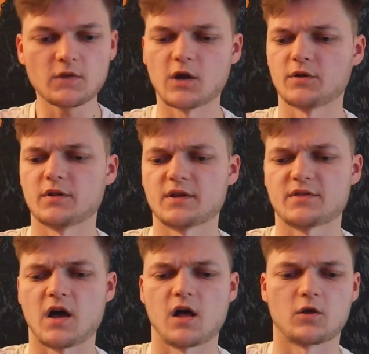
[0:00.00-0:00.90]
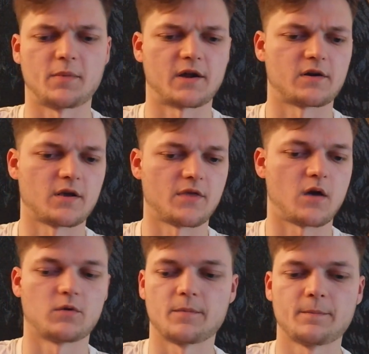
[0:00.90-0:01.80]
I really like the hollow pattern on that
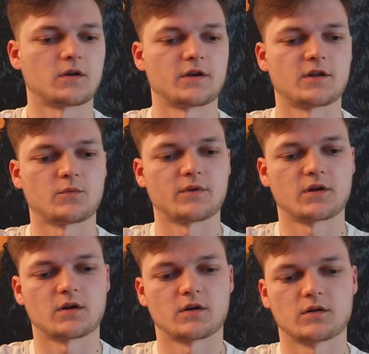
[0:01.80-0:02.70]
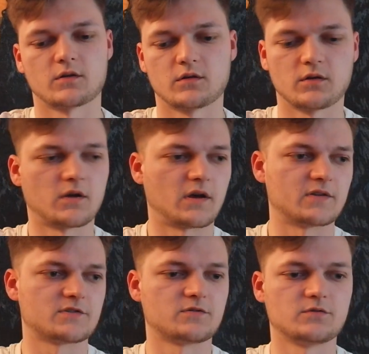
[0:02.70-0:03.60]
one. Alrighty, we are on
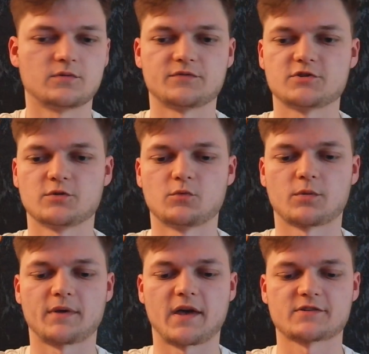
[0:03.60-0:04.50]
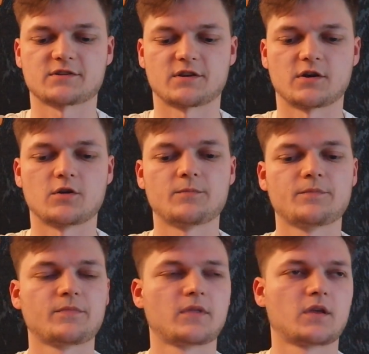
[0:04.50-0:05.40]
to, we have 2 more packs to go.
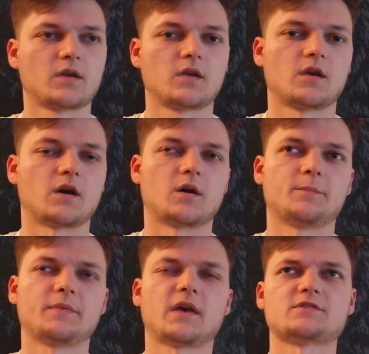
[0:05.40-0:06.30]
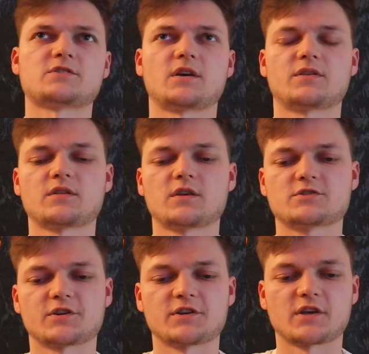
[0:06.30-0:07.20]
But yeah, so I think that
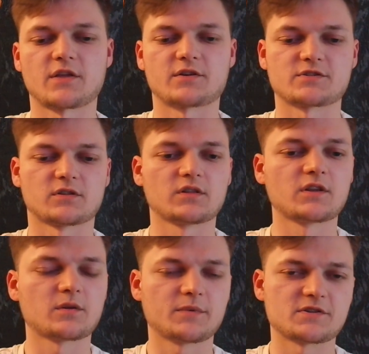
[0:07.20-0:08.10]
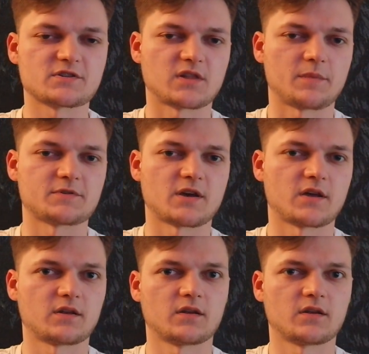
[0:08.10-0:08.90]
Journey Together is a little bit slept on.